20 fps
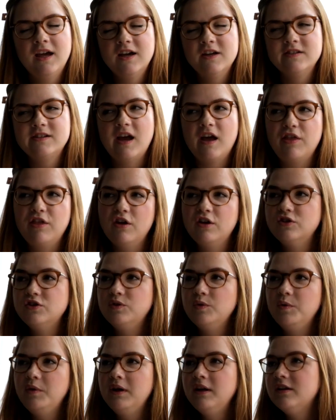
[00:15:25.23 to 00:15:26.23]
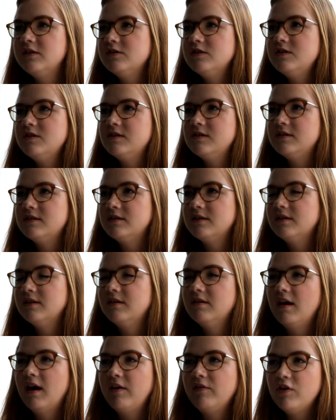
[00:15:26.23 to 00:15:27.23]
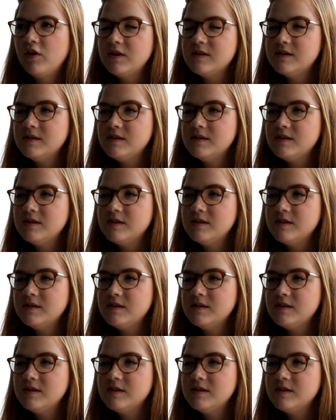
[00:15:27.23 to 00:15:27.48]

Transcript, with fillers: So I thought, you know what, just, I've got